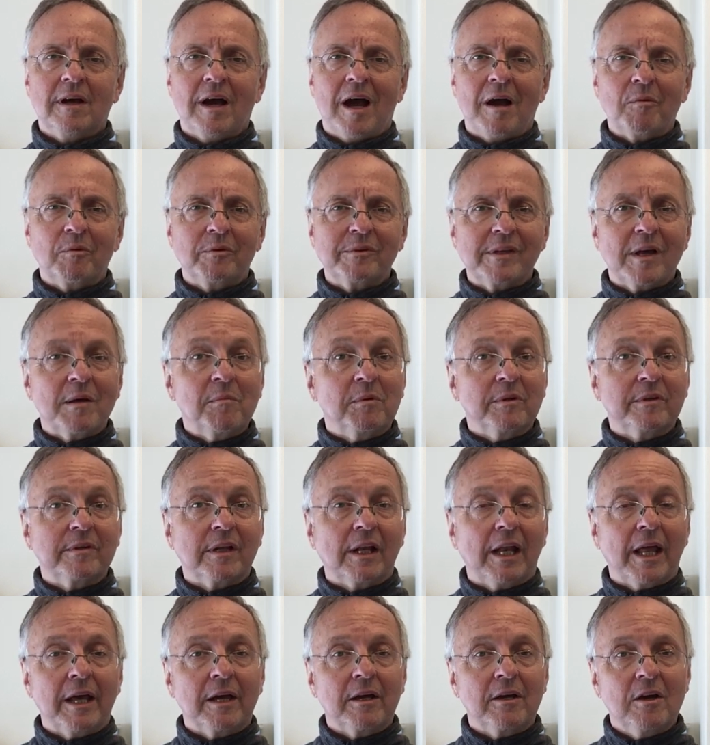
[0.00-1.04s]
I was able
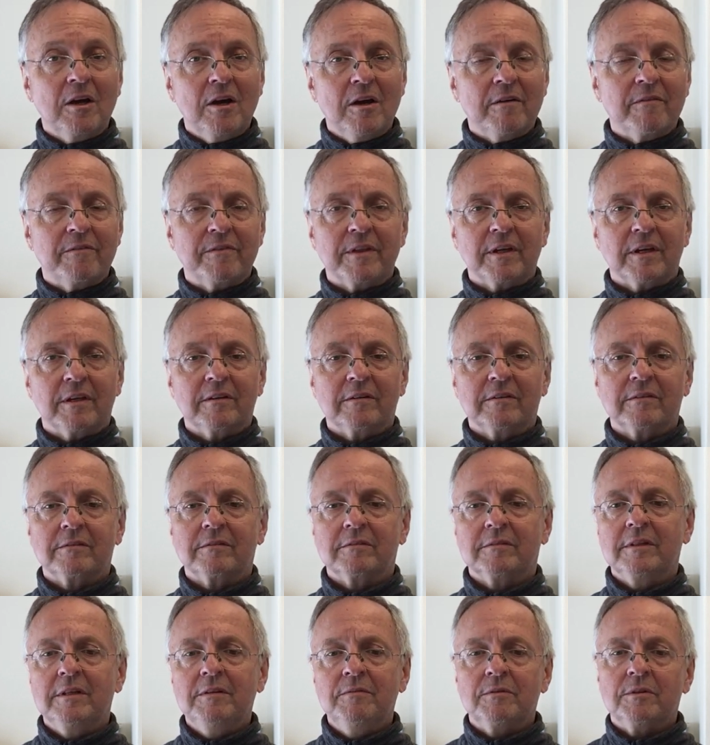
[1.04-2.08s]
to let go of
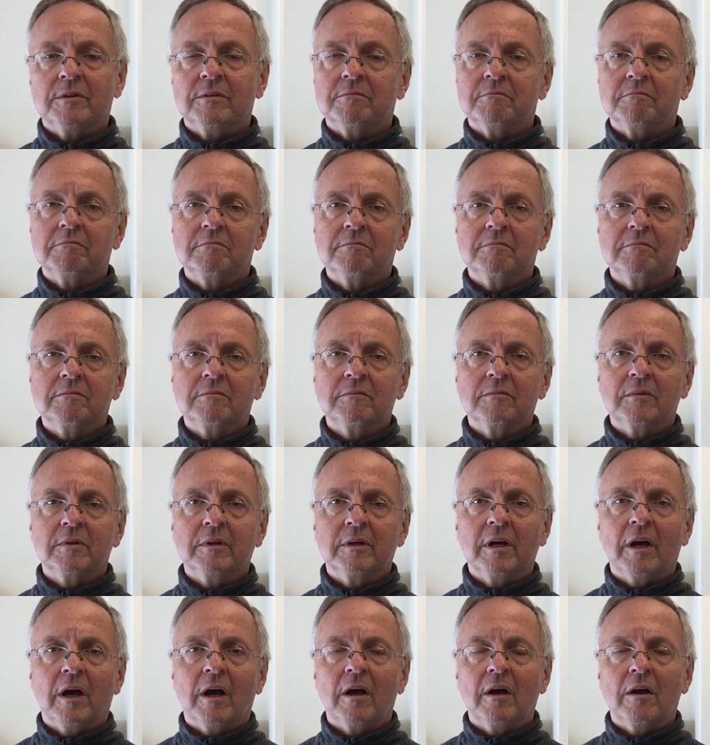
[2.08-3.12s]
things, even
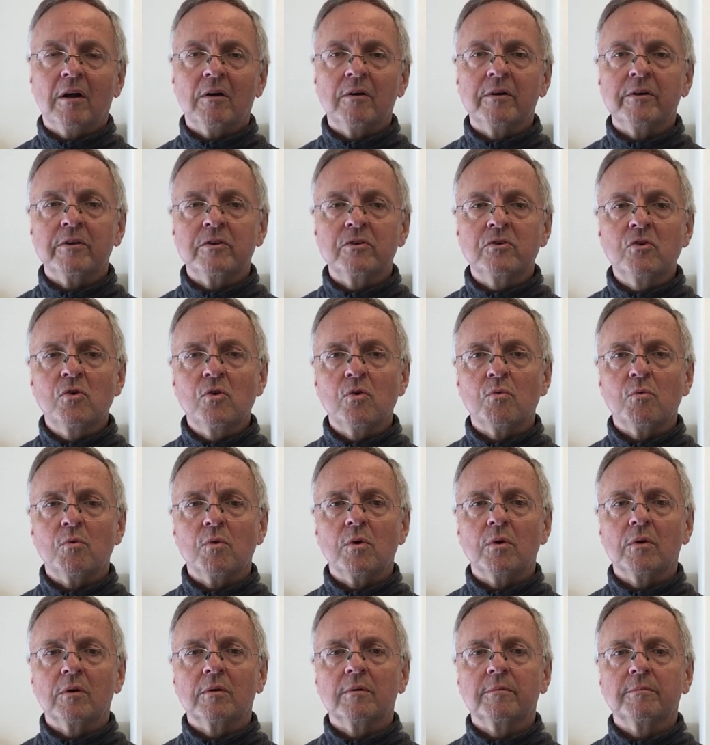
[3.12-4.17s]
on a short
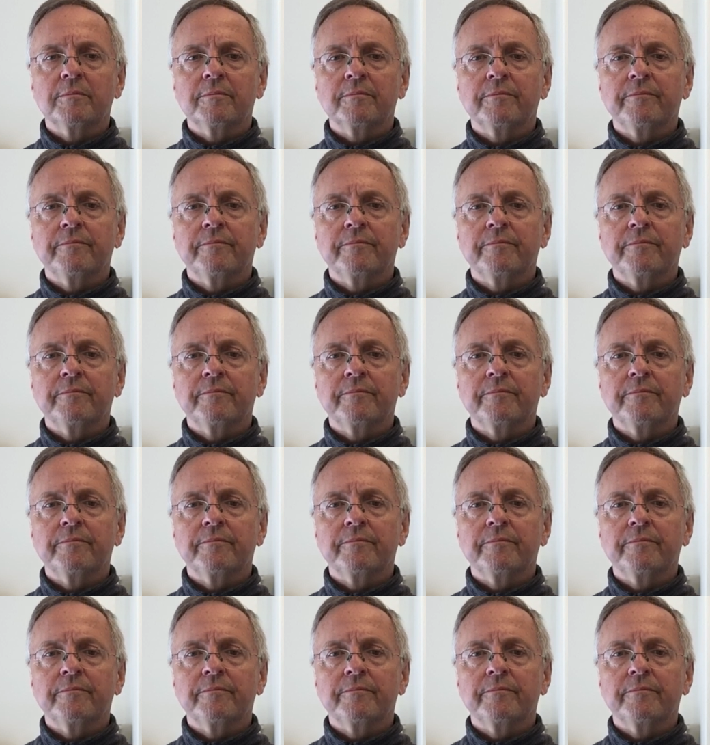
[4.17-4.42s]
walk.